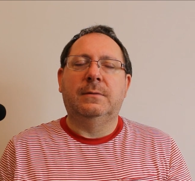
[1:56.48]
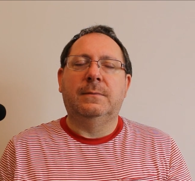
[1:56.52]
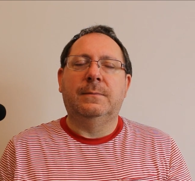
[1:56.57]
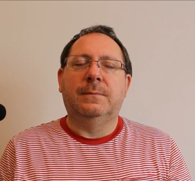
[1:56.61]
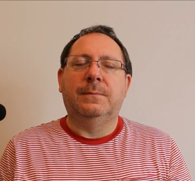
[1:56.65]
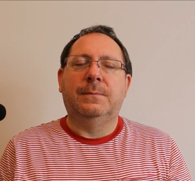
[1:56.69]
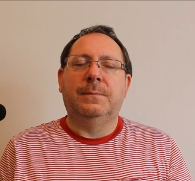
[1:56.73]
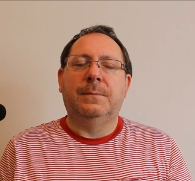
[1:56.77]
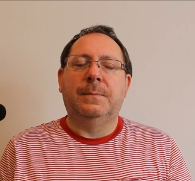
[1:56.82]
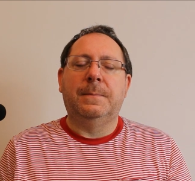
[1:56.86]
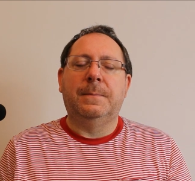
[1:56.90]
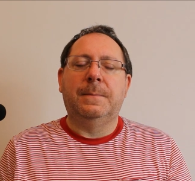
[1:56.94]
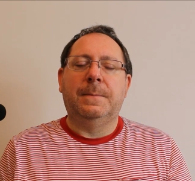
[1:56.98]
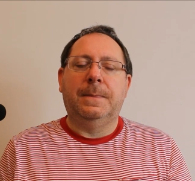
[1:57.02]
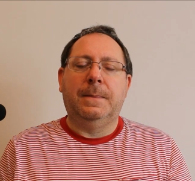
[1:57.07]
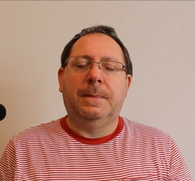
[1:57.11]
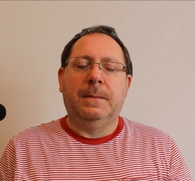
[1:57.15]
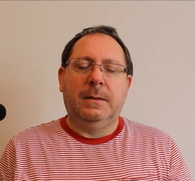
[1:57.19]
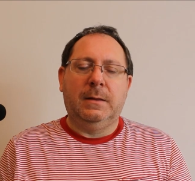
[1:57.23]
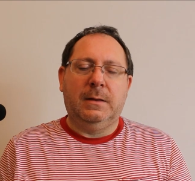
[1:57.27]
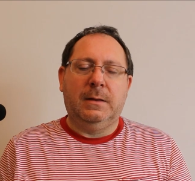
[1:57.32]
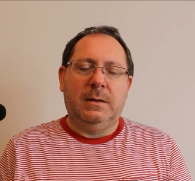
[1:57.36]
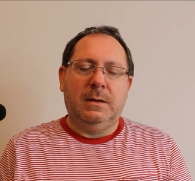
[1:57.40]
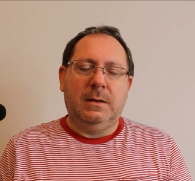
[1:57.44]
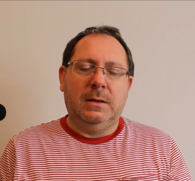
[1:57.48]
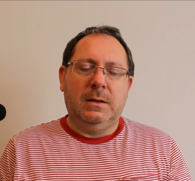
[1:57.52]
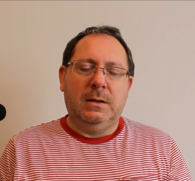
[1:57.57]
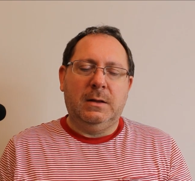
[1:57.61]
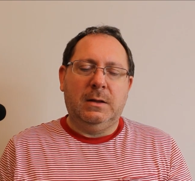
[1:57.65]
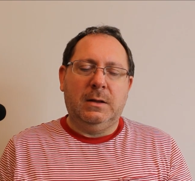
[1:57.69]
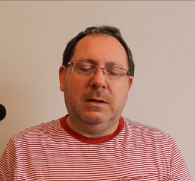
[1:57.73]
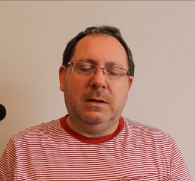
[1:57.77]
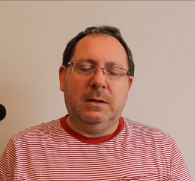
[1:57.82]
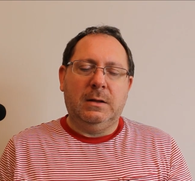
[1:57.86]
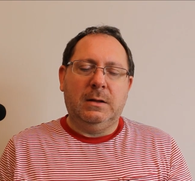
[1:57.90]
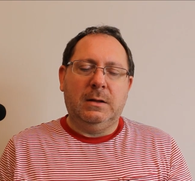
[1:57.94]

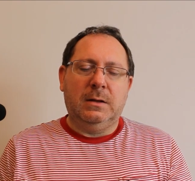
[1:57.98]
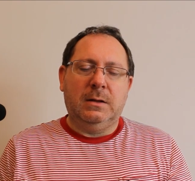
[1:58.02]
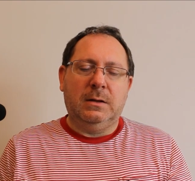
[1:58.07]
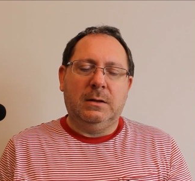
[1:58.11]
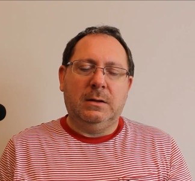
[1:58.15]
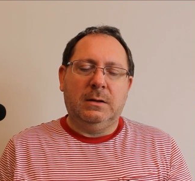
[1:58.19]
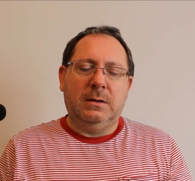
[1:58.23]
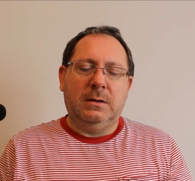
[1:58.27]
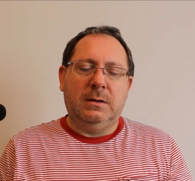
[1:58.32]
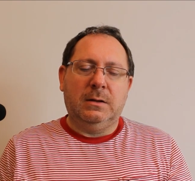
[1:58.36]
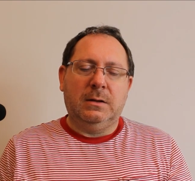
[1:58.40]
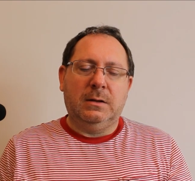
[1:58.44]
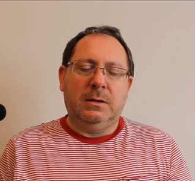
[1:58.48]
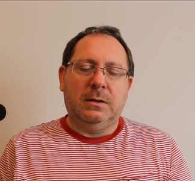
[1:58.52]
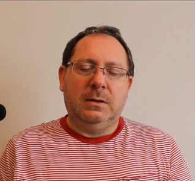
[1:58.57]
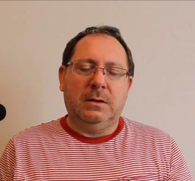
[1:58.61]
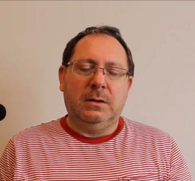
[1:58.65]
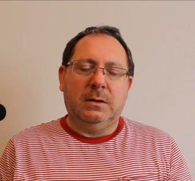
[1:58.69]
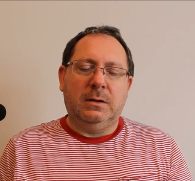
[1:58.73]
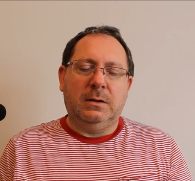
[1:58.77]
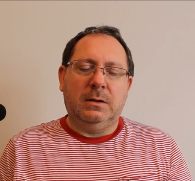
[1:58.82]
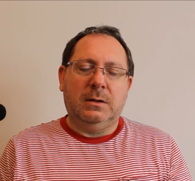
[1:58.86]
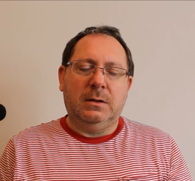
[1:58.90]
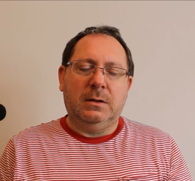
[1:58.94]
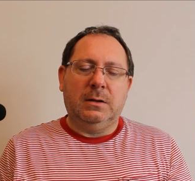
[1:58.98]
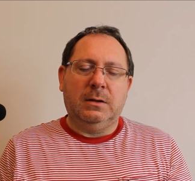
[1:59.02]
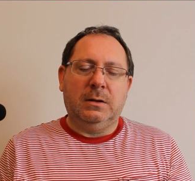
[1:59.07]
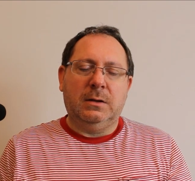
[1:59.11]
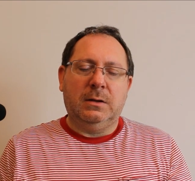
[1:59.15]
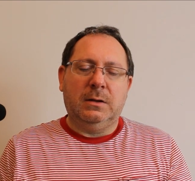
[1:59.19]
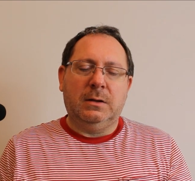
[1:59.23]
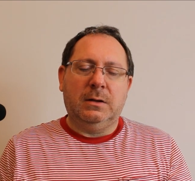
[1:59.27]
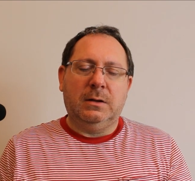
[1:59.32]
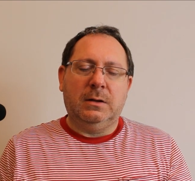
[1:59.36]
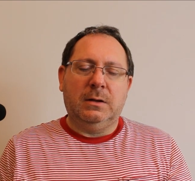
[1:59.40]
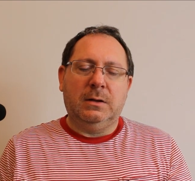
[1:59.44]

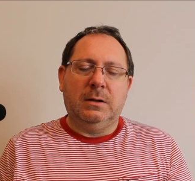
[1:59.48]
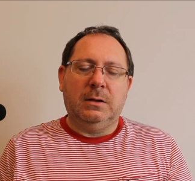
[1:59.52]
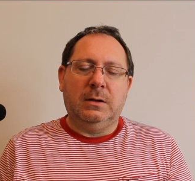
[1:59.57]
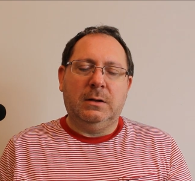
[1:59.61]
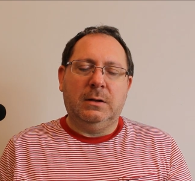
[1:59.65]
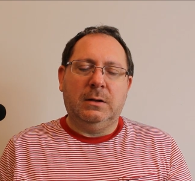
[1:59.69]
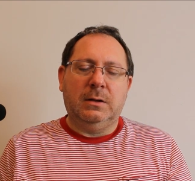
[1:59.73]
(silence)